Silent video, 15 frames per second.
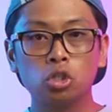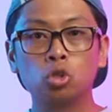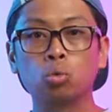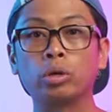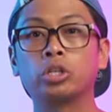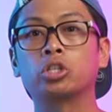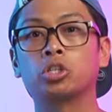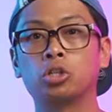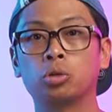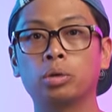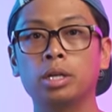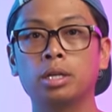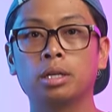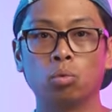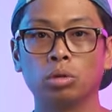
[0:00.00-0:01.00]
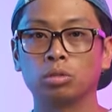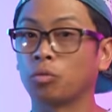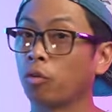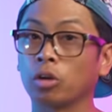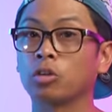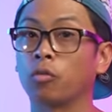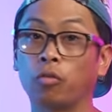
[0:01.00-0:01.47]
switch to it was
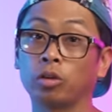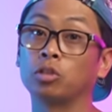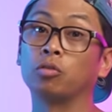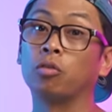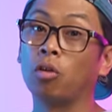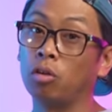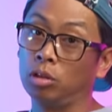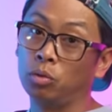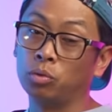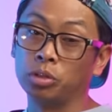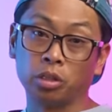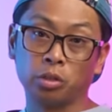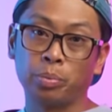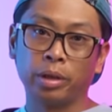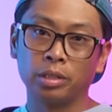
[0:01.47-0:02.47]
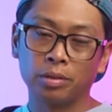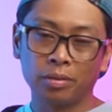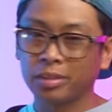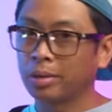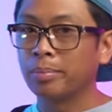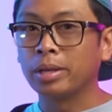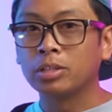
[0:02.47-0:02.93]
first, first of all, it was expensive. I
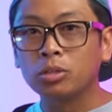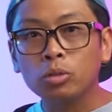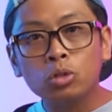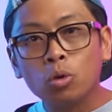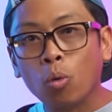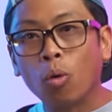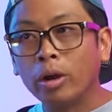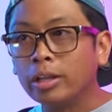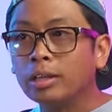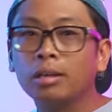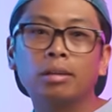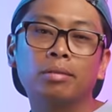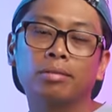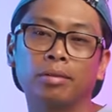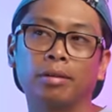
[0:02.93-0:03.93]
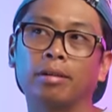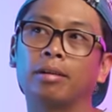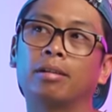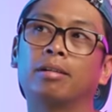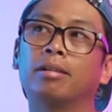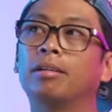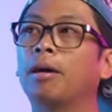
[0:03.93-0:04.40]
was like, man, 220
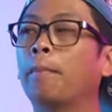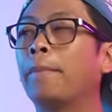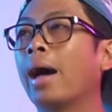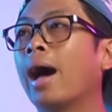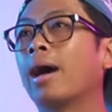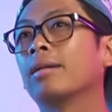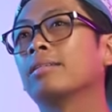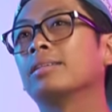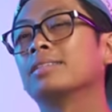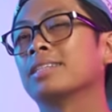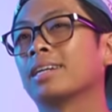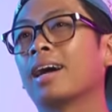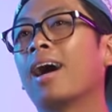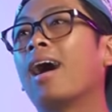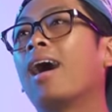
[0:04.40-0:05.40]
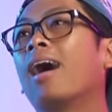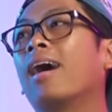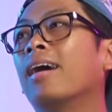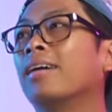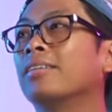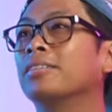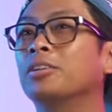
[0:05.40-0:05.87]
for a paddle. I was like,
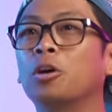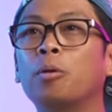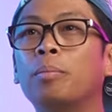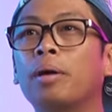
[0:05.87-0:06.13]
ah, I don't know